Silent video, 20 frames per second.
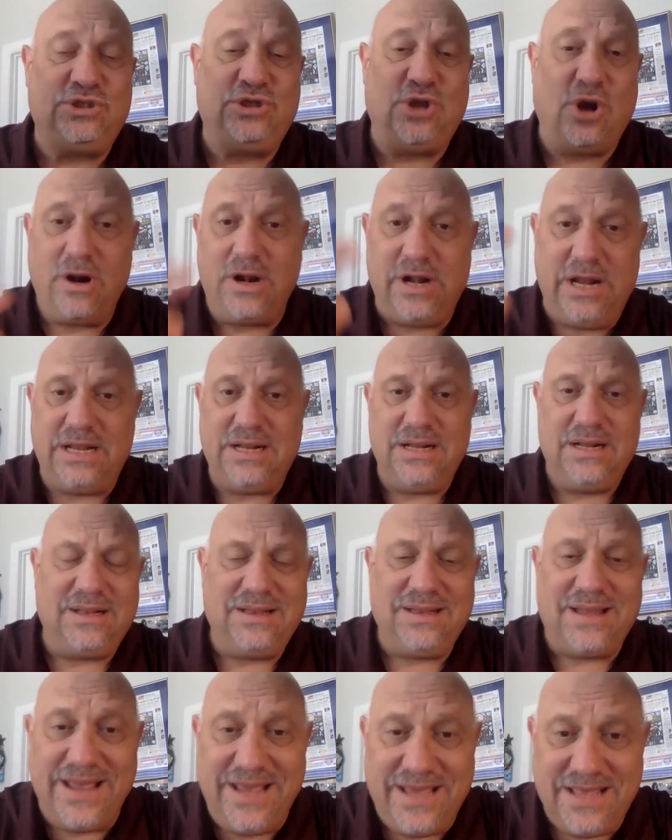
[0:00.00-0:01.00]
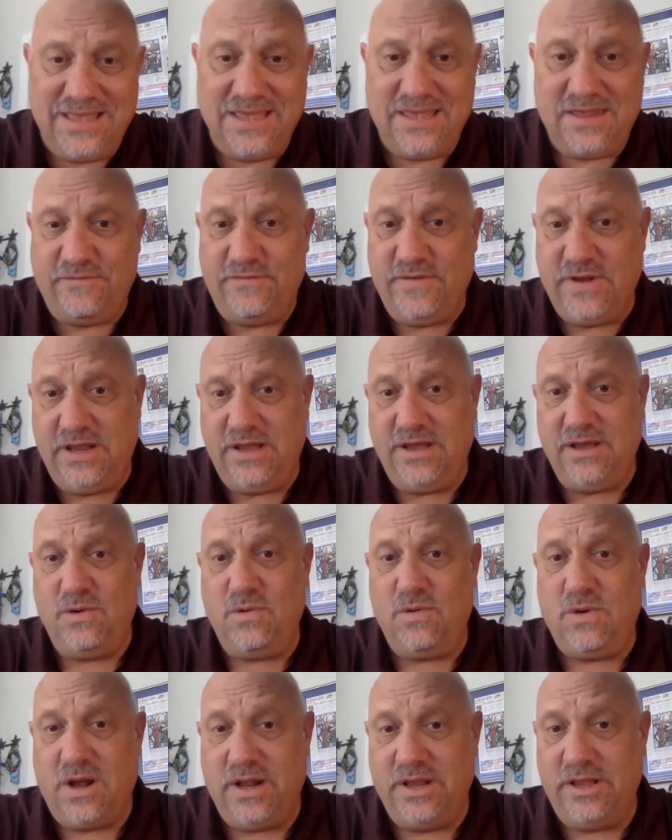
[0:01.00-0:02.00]
darn it, like this
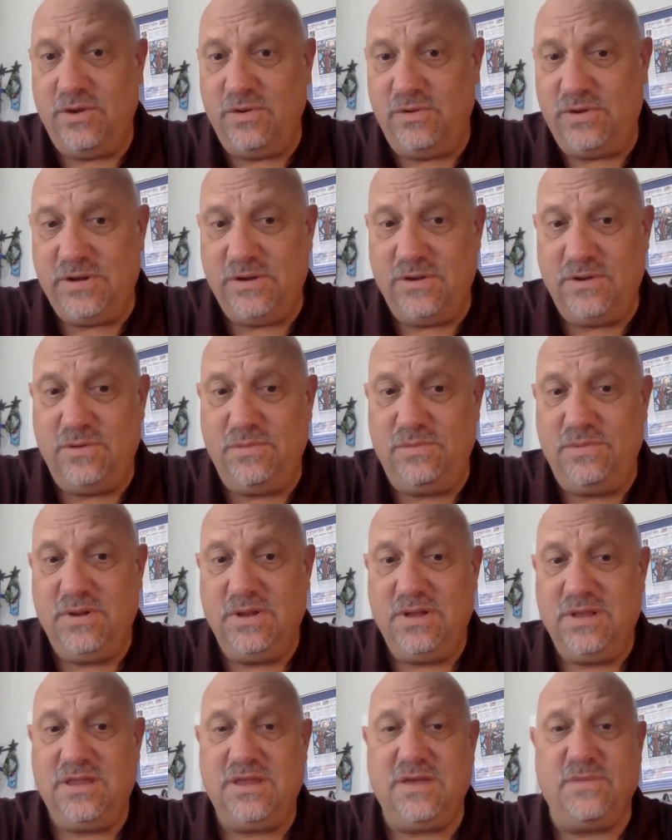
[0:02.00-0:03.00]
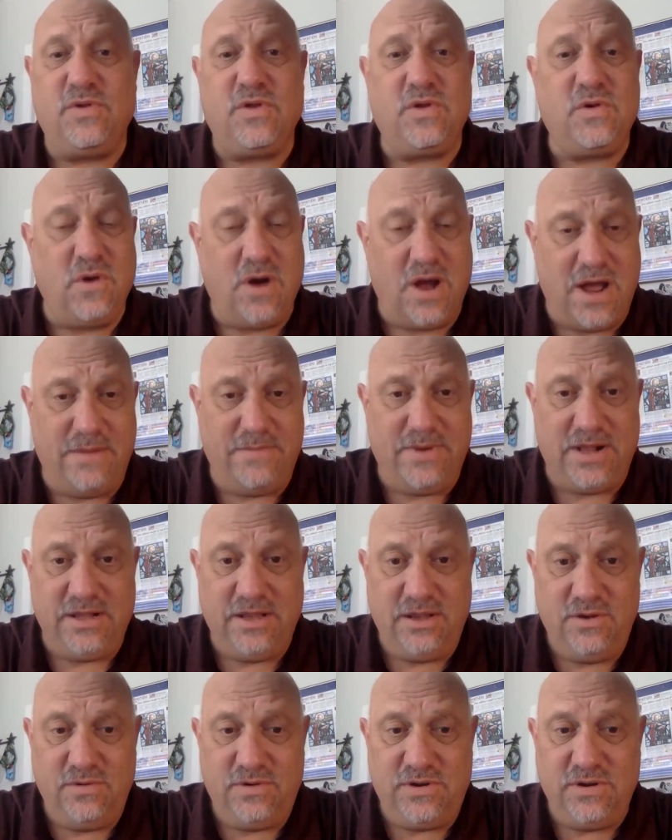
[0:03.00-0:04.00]
video on YouTube, subscribe on
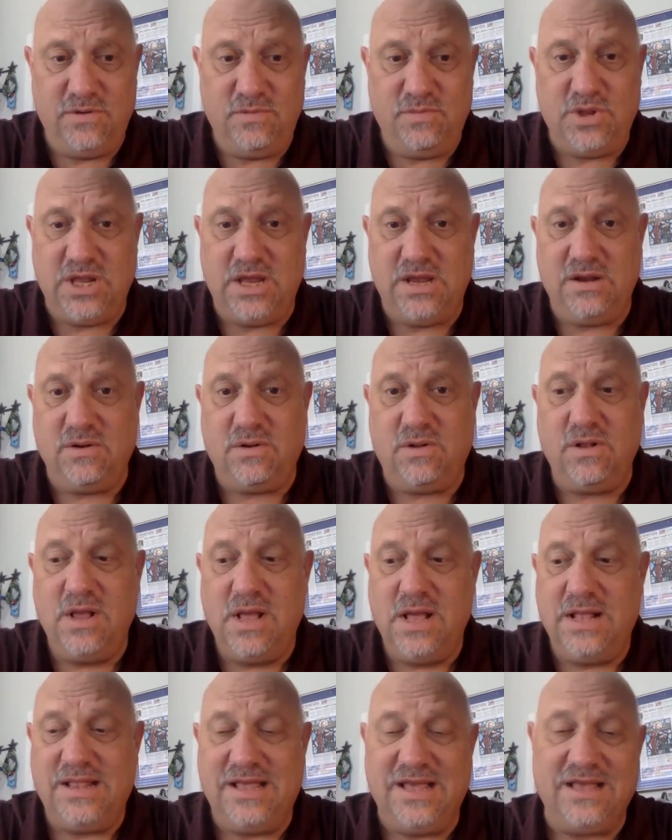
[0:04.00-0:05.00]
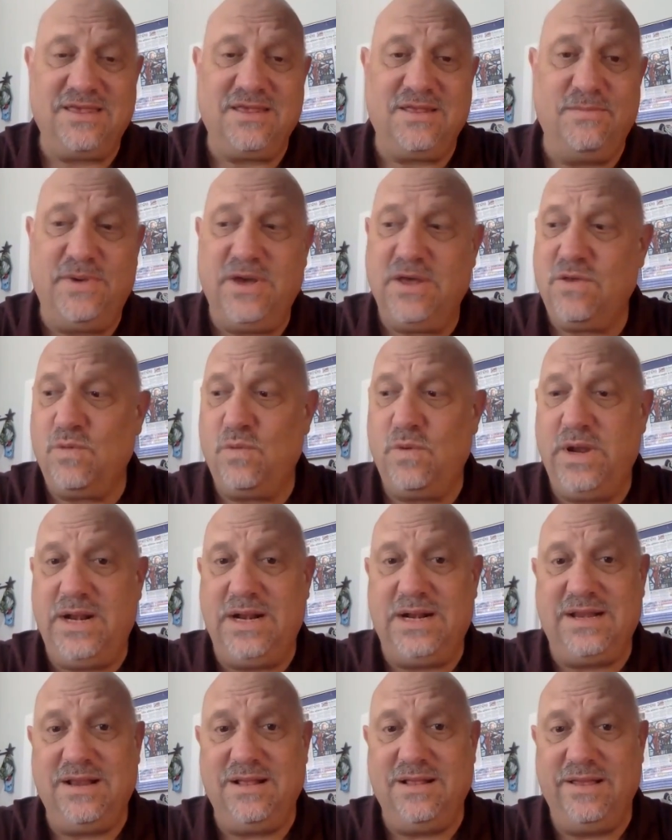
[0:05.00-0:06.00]
the YouTube channel. That's the best way
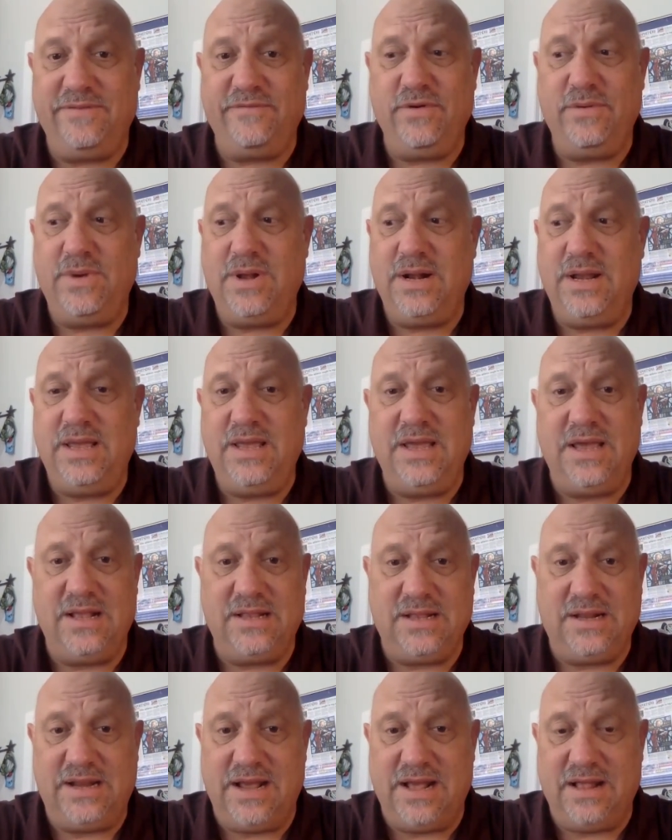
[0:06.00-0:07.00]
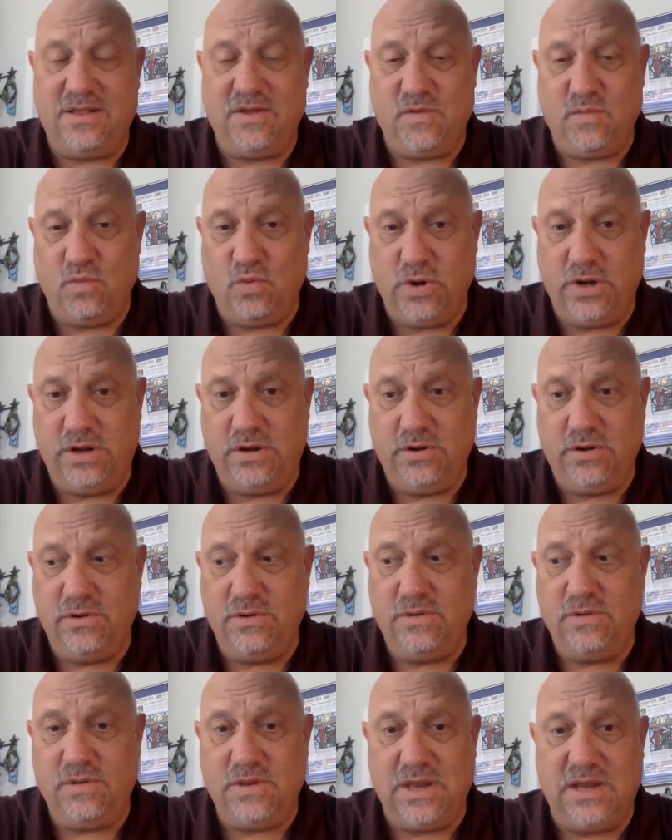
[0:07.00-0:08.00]
to tell everybody at the Dallas Morning
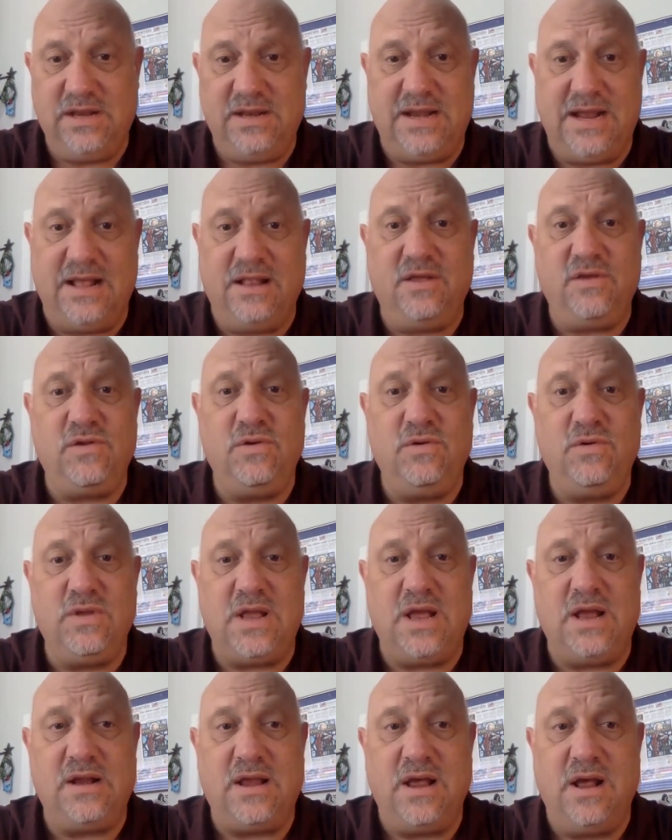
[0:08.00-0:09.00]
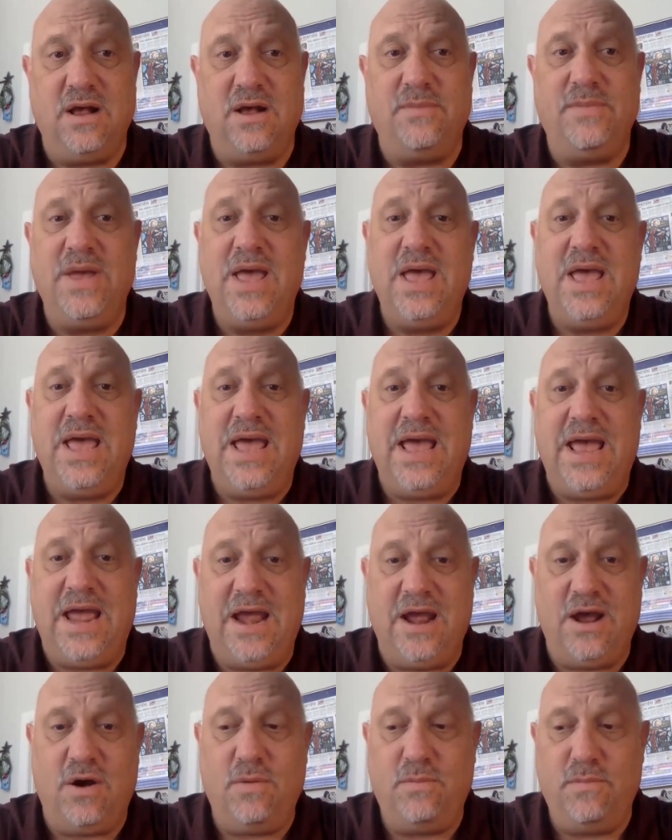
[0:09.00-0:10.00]
News and dallasnews.com
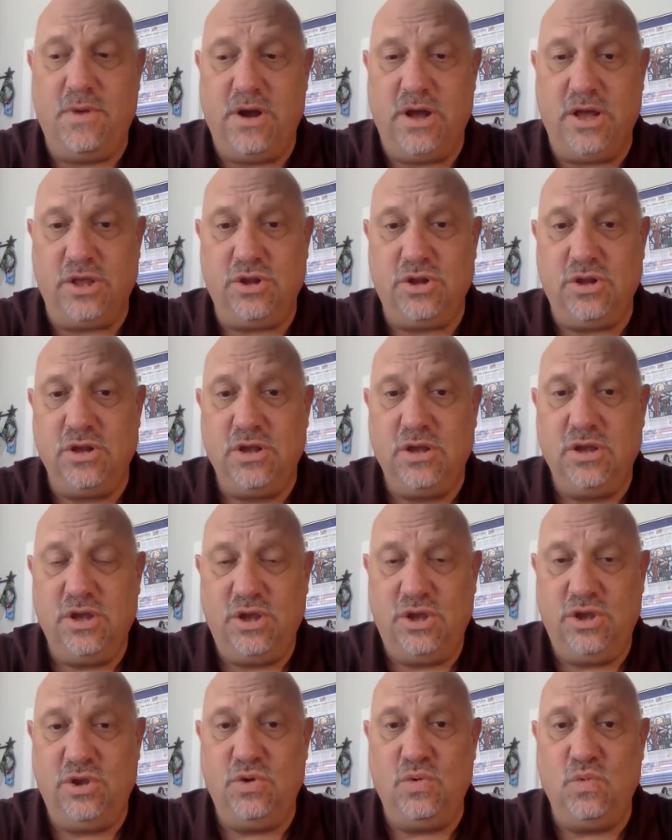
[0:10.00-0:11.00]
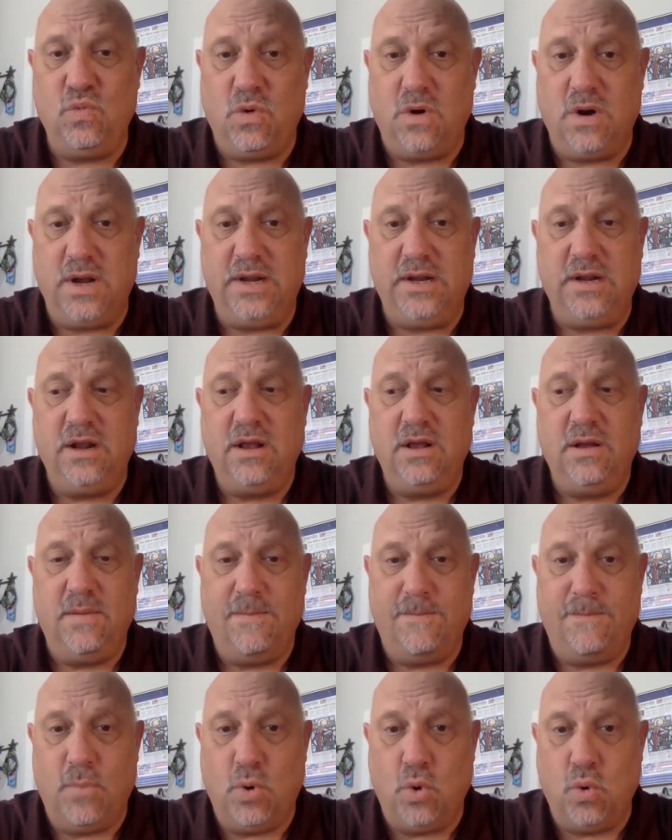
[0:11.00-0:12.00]
how much you want
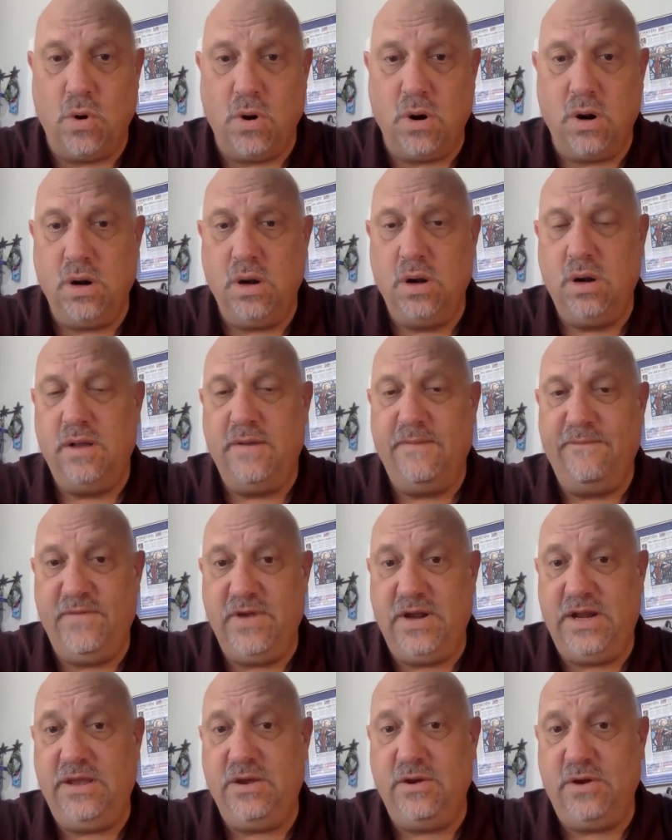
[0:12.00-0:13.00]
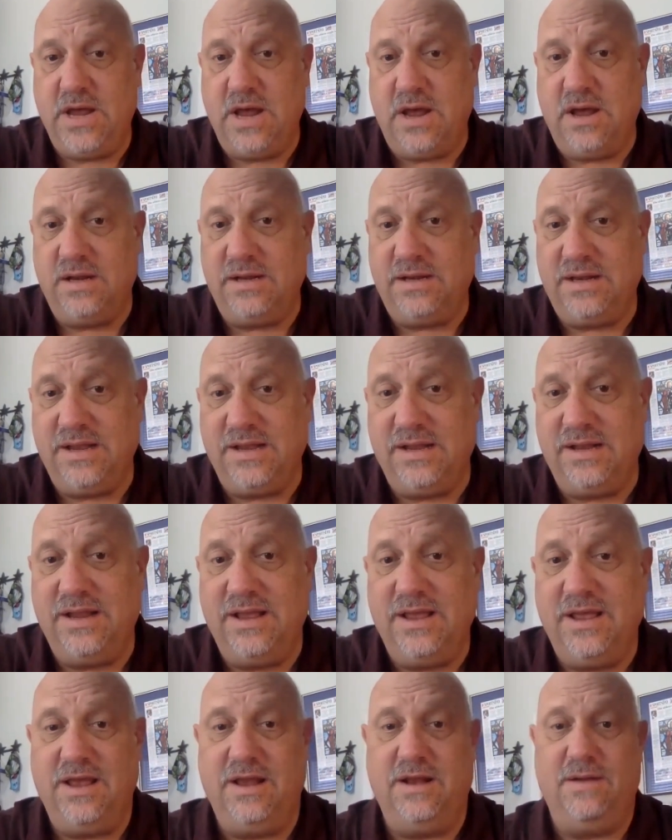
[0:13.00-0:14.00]
more video content
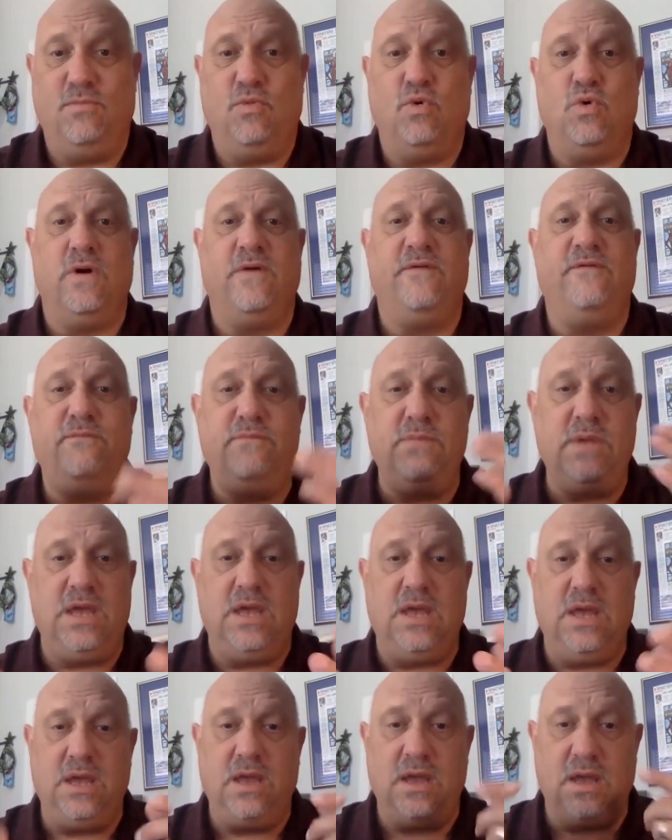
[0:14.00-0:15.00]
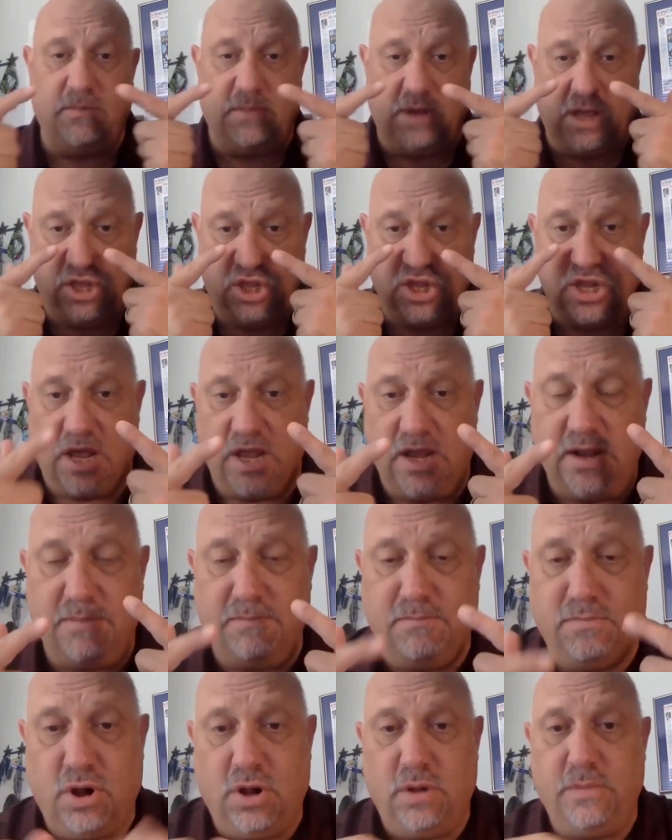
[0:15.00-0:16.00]
and more of me and my
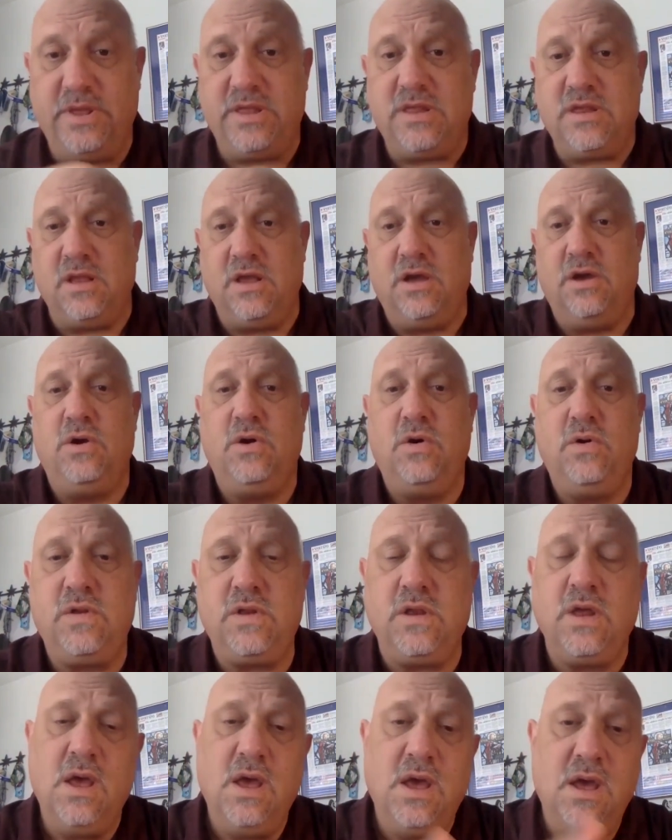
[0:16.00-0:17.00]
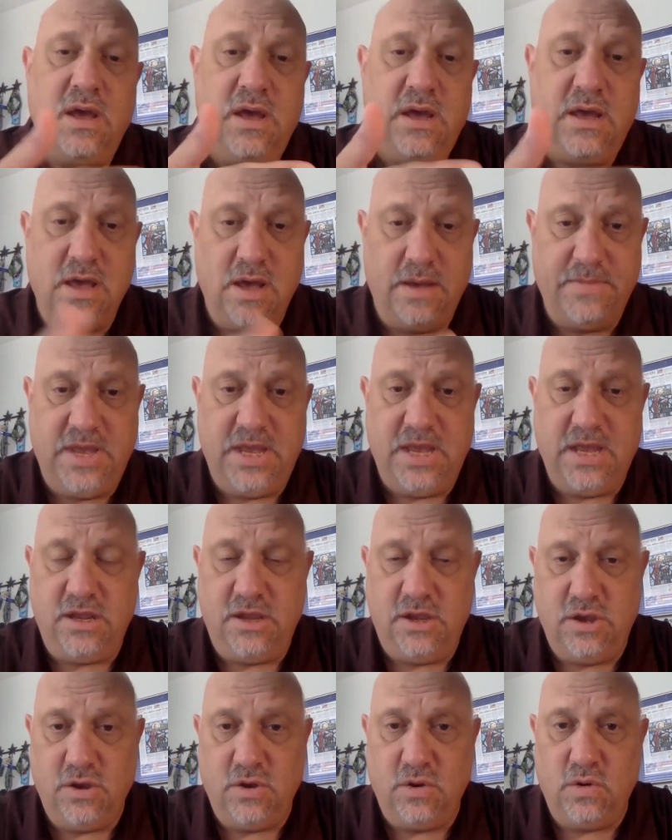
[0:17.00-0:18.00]
giant bulbous nose coming at
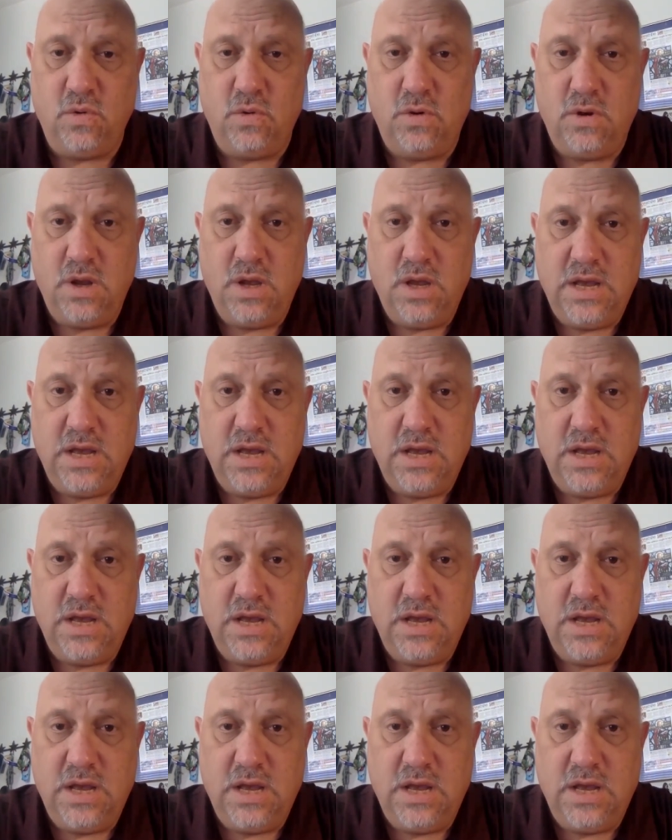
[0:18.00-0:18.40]
you